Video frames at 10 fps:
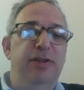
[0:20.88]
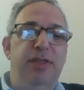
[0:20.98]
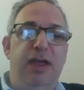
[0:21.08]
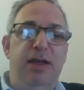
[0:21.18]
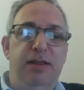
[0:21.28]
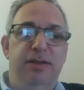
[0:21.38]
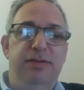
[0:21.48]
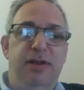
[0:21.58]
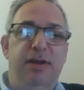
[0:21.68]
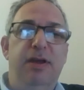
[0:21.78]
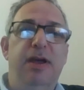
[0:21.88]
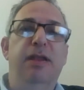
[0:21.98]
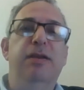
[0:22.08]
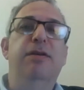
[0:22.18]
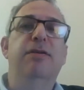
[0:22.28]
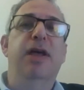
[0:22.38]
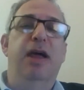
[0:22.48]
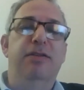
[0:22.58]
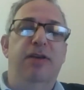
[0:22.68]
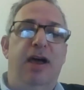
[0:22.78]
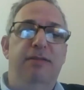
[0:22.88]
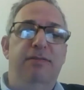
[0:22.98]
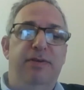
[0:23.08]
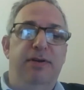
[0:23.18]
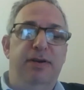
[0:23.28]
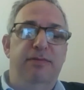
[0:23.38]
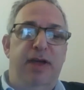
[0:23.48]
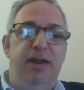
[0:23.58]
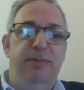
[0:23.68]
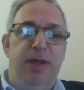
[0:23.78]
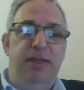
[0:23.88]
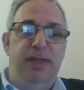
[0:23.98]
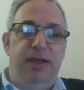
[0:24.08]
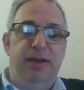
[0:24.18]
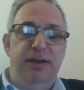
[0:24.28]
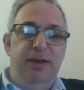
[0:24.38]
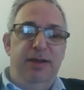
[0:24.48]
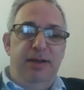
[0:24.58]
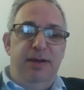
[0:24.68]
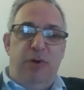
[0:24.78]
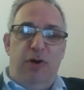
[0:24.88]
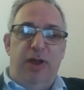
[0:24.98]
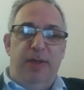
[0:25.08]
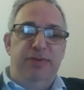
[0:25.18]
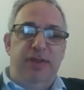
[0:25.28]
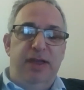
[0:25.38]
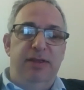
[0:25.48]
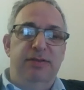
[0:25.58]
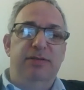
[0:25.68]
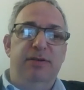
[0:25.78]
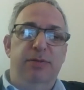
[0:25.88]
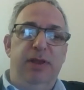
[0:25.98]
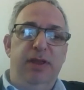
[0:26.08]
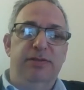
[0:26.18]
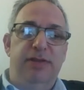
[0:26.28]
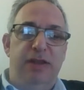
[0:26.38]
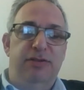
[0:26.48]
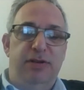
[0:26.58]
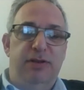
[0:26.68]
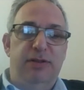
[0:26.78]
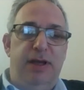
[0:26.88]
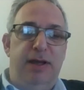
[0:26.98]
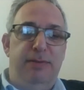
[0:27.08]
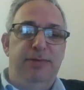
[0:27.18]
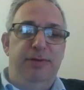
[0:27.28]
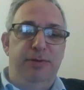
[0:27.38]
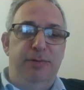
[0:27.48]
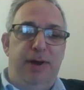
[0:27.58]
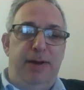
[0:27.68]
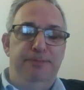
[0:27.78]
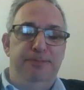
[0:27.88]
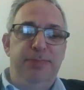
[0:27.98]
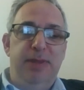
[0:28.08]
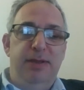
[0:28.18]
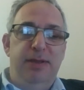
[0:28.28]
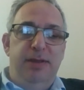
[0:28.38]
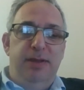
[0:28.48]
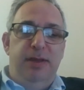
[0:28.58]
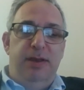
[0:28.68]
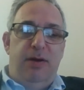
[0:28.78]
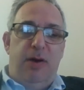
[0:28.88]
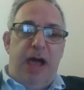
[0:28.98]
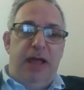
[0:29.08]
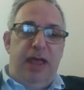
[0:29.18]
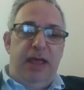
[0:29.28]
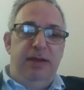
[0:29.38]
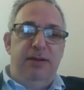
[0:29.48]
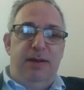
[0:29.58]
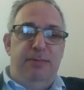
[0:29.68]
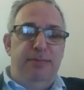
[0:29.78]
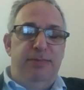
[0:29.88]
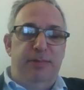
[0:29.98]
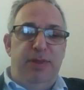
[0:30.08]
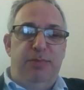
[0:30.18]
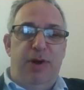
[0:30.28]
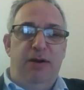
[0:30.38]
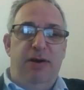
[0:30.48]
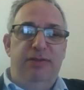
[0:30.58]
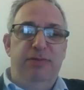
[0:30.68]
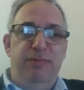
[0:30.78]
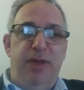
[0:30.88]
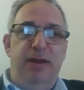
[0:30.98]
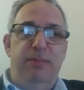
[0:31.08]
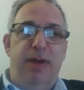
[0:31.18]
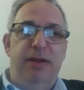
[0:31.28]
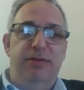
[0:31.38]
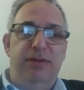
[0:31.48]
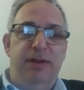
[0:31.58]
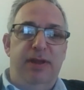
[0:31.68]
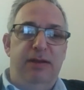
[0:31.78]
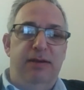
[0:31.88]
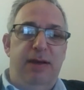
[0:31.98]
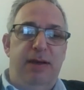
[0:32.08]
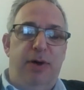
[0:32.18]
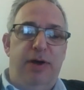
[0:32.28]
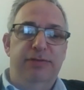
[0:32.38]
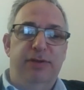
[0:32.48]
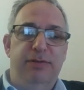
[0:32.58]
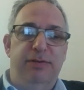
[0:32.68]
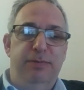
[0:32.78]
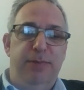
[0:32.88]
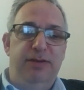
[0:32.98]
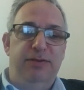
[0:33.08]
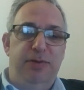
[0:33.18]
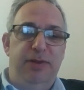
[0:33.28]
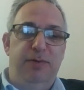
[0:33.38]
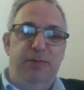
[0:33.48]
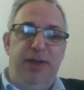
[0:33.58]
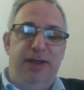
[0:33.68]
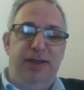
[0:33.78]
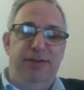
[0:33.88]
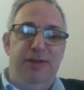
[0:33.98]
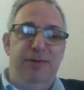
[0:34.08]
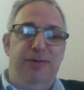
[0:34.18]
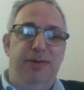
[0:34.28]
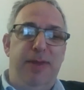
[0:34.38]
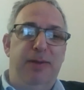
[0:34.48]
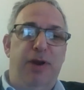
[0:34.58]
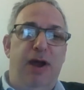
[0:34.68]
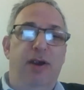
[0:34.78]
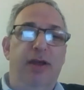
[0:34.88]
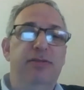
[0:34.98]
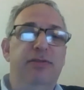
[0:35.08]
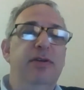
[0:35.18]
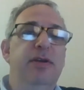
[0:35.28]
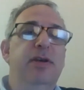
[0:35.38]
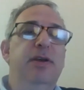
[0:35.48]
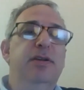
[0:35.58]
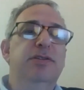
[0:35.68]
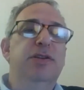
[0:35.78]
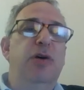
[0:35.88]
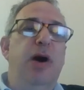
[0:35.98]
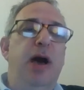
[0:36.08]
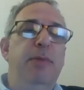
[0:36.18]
thank Alyssa and her dad, John, for inviting me. I think programs like this are really essential to highlight some of the progress we've made in medicine, and also to make sure that we continue to make progress. So I'm